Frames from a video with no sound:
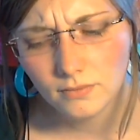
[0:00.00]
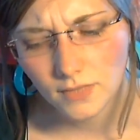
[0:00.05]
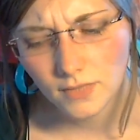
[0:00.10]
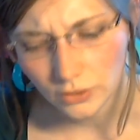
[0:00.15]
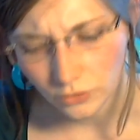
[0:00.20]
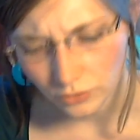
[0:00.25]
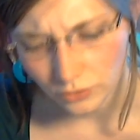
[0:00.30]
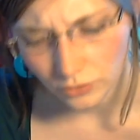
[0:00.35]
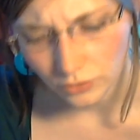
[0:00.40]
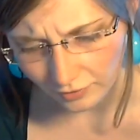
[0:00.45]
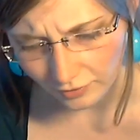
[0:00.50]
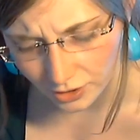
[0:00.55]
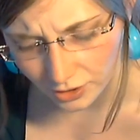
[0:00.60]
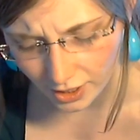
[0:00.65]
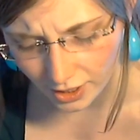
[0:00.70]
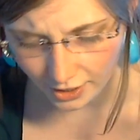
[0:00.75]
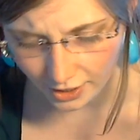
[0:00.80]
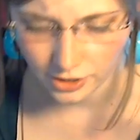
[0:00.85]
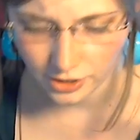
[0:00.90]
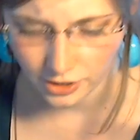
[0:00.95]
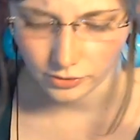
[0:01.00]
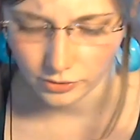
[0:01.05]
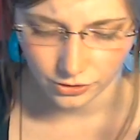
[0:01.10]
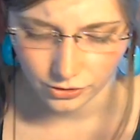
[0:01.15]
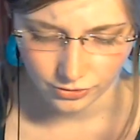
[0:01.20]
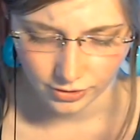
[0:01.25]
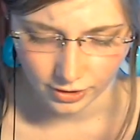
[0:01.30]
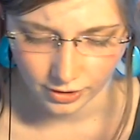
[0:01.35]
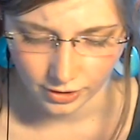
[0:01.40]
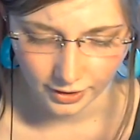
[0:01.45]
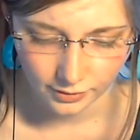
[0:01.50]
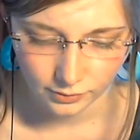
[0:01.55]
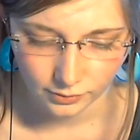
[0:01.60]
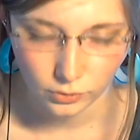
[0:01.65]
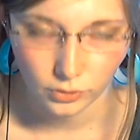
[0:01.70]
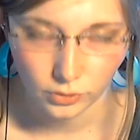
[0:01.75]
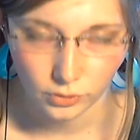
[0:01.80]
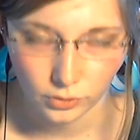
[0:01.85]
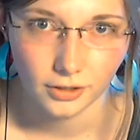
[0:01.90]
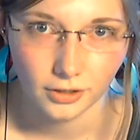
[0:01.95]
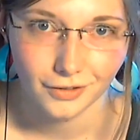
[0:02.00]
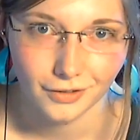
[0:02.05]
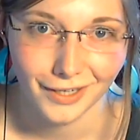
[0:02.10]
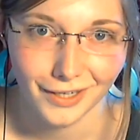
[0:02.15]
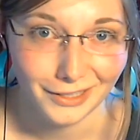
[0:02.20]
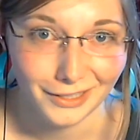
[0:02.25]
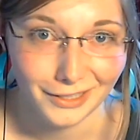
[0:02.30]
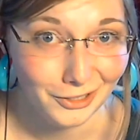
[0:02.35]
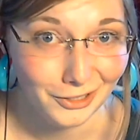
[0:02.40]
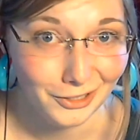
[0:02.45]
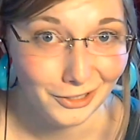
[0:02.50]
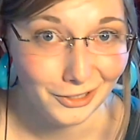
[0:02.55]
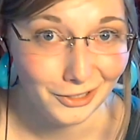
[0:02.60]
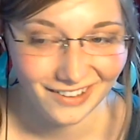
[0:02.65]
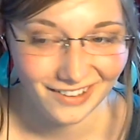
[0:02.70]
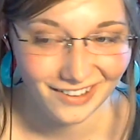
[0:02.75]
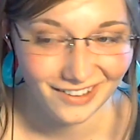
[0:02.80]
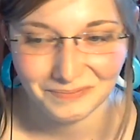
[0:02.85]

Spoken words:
So I haven't been to Asia or Australia or Antarctica.